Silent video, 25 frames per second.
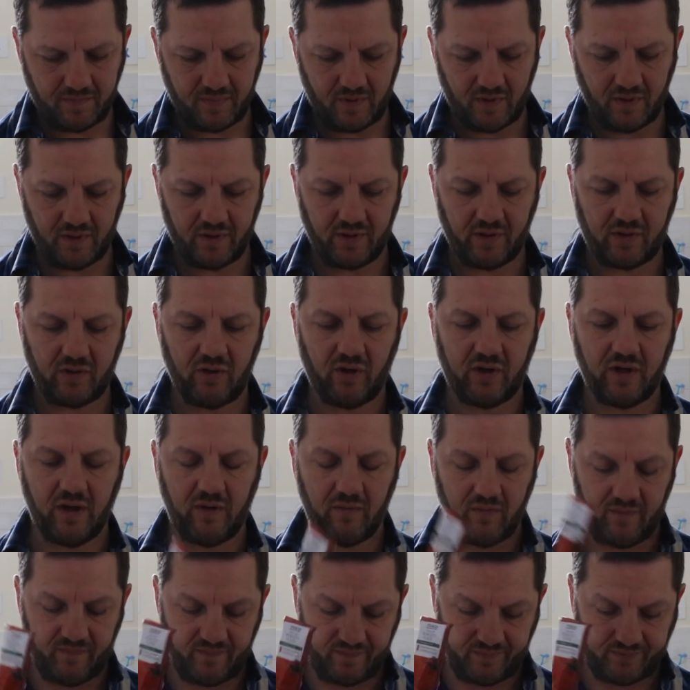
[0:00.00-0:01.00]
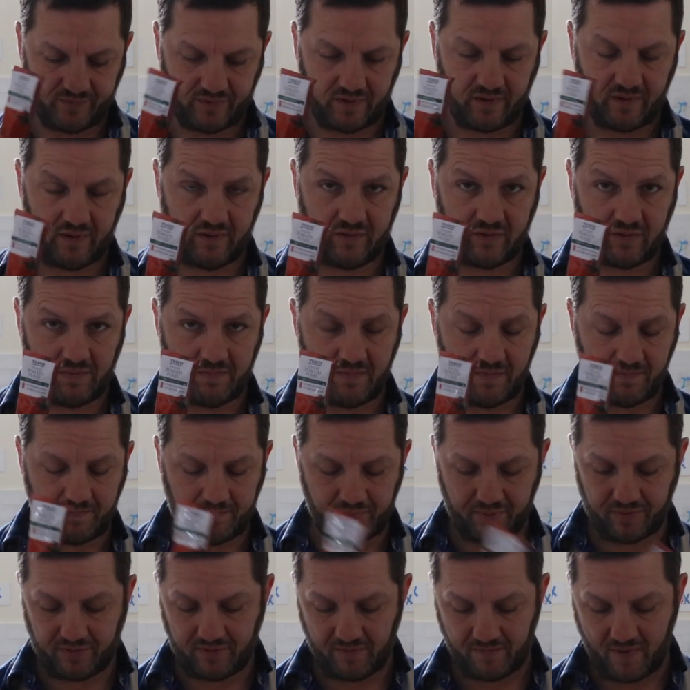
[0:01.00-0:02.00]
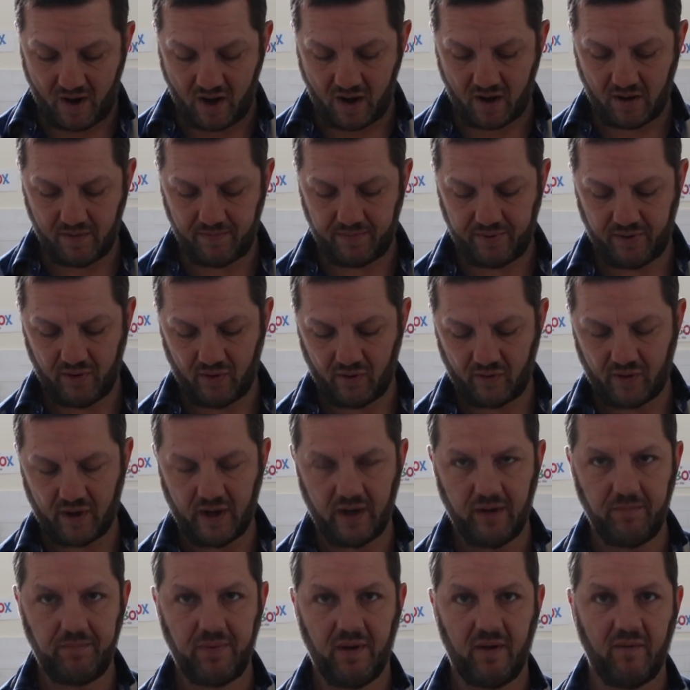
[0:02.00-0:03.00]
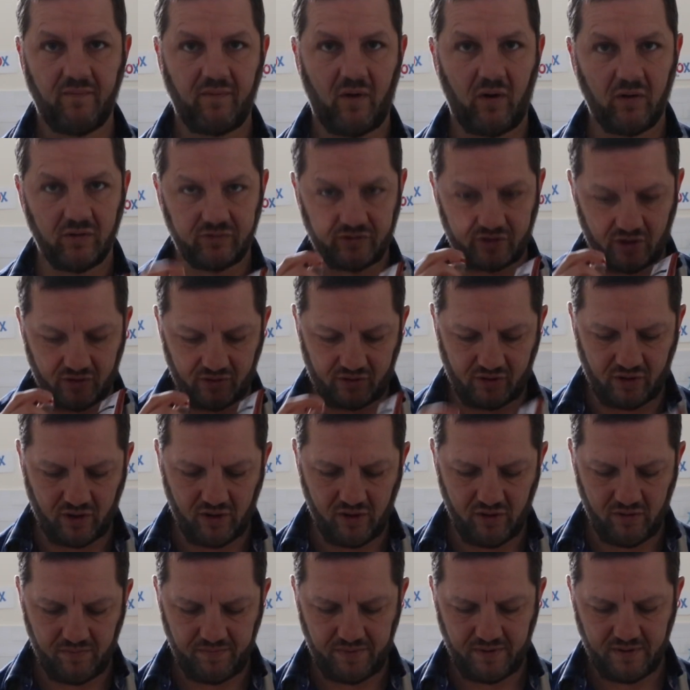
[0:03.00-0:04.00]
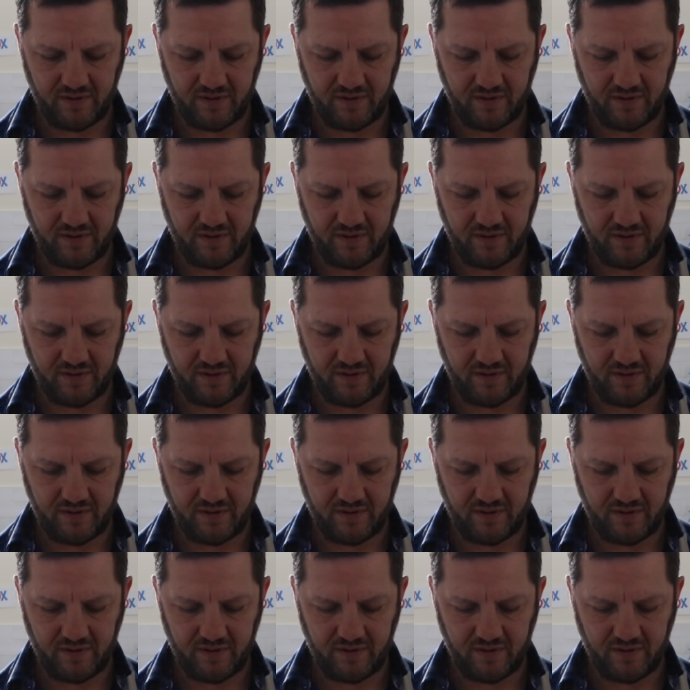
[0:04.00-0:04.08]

I'm going to cook it with tomato puree, a bit of oxo cube,